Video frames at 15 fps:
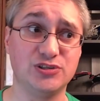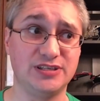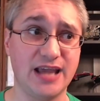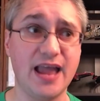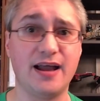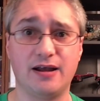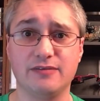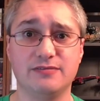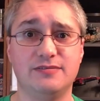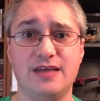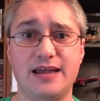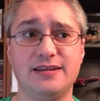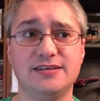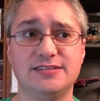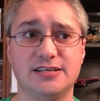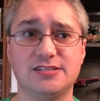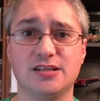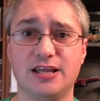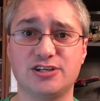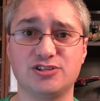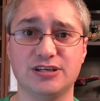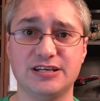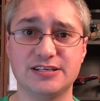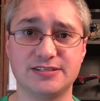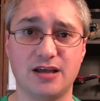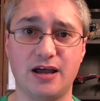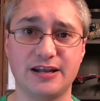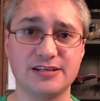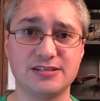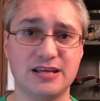yeah, that is intellectually
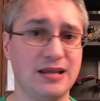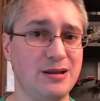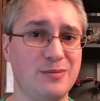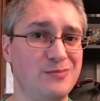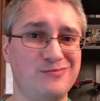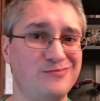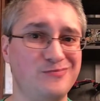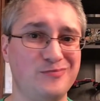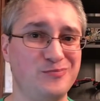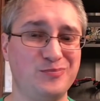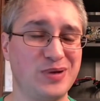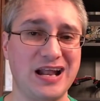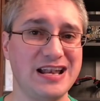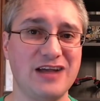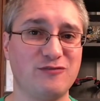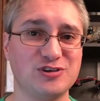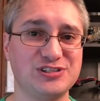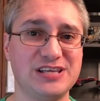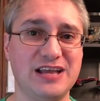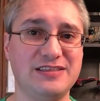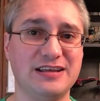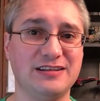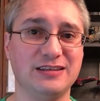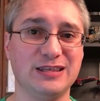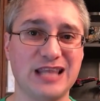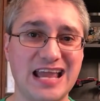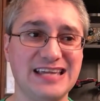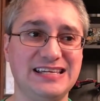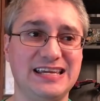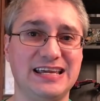dishonest. But I never said that
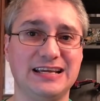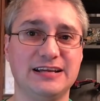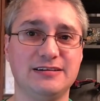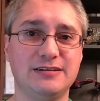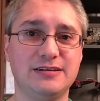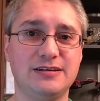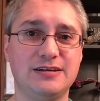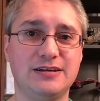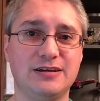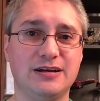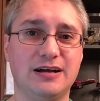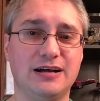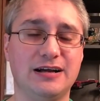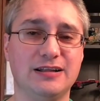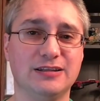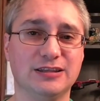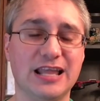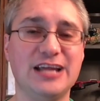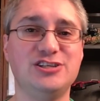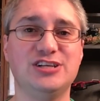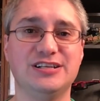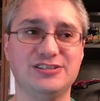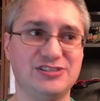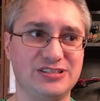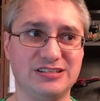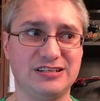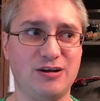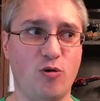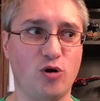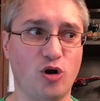liking
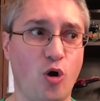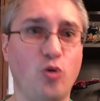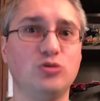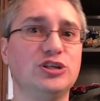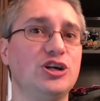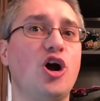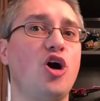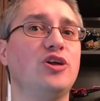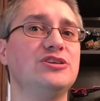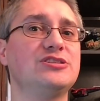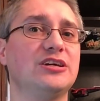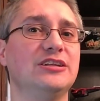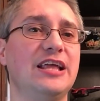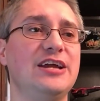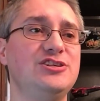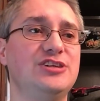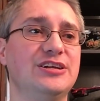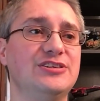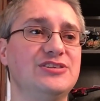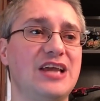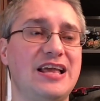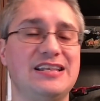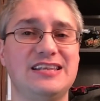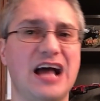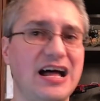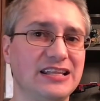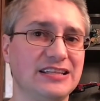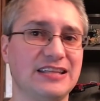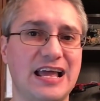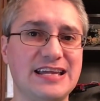Legends or holding on to Legends and
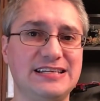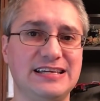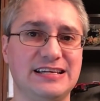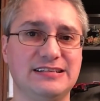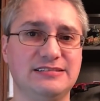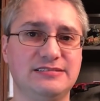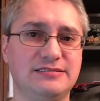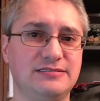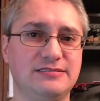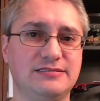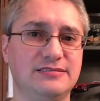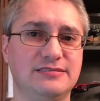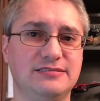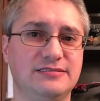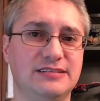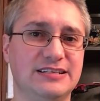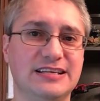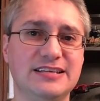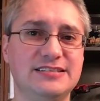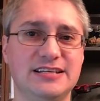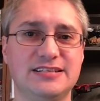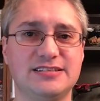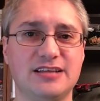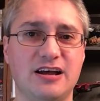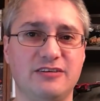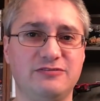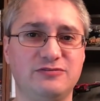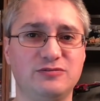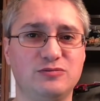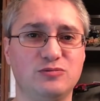not liking the Disney
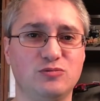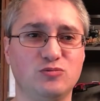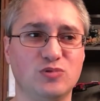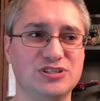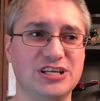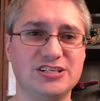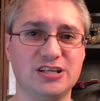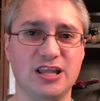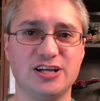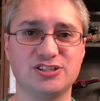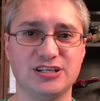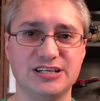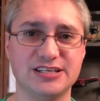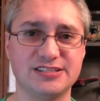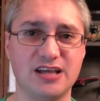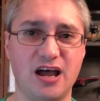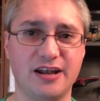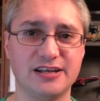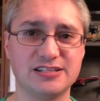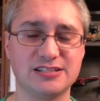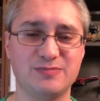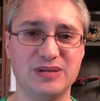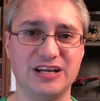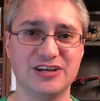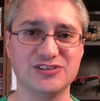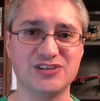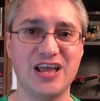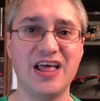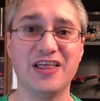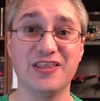stuff was intellectually dishonest,
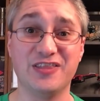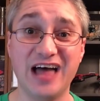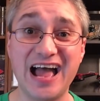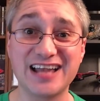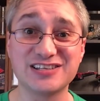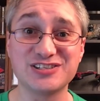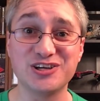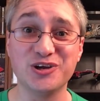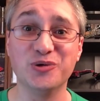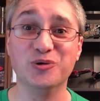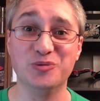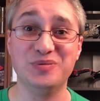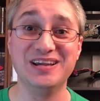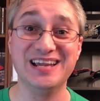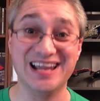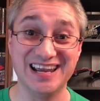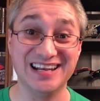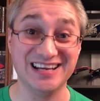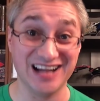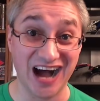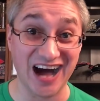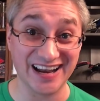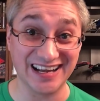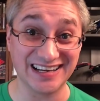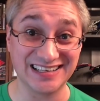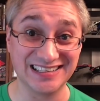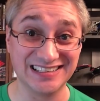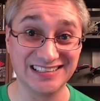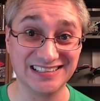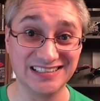because that would be
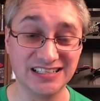idiotic.